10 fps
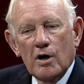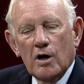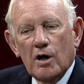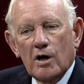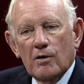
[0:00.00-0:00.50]

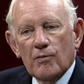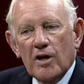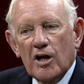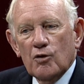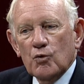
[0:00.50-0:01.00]

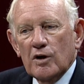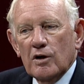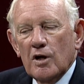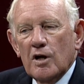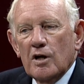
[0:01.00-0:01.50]
Mm-hmm.
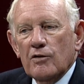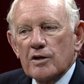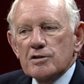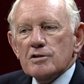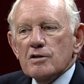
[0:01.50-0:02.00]

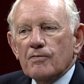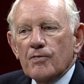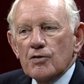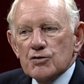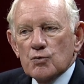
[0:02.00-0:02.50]
This is the
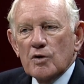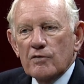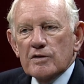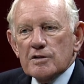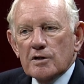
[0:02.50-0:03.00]
first one
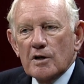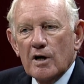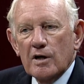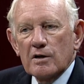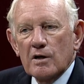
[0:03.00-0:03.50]
of its
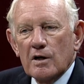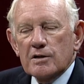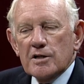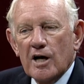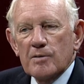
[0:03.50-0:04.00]

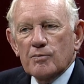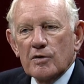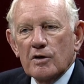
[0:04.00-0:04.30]
type